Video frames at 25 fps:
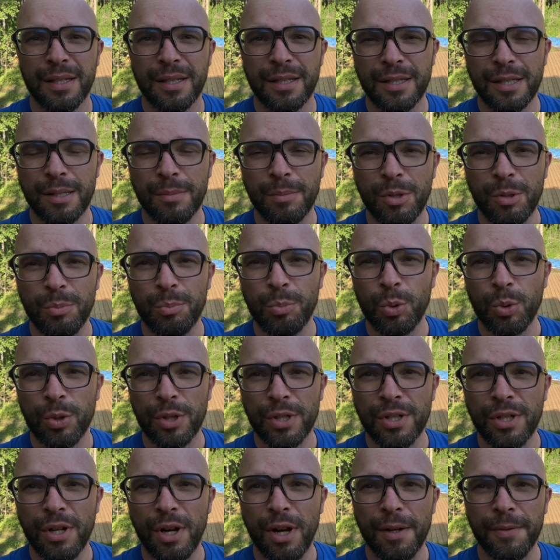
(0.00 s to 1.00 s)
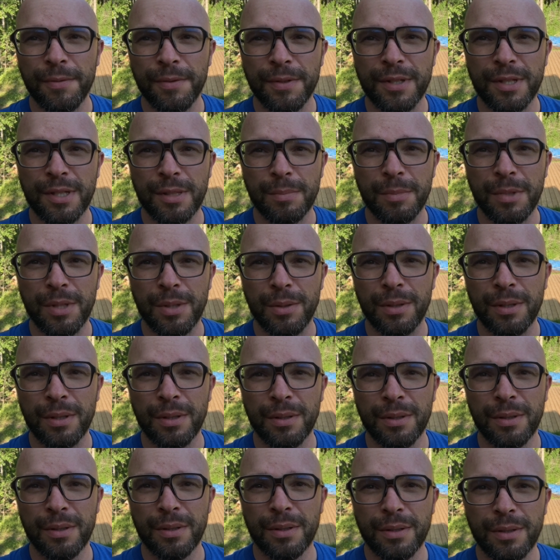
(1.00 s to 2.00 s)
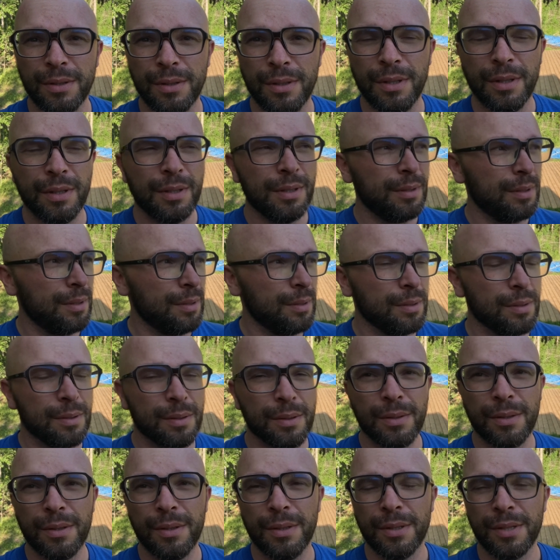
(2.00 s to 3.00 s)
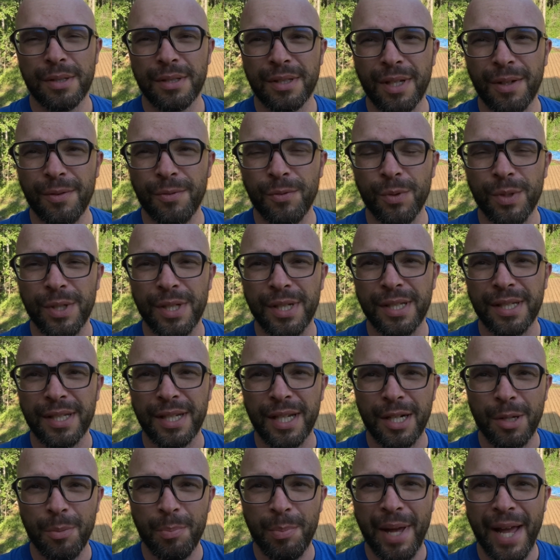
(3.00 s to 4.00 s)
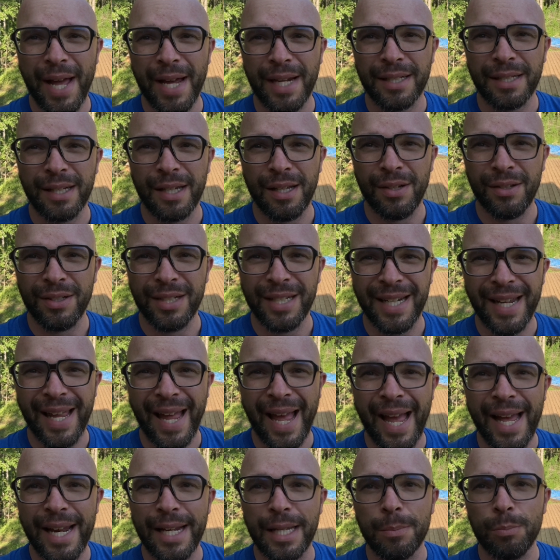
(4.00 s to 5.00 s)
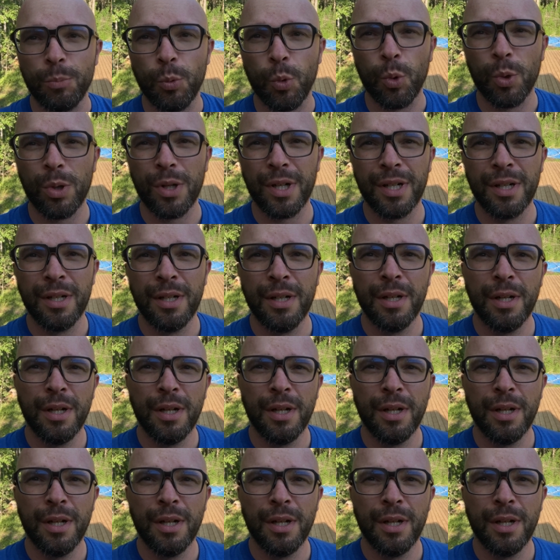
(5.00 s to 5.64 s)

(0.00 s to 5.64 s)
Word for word: some of the boards off and some of the, the, the stuff where it's kind of packed down and adding more,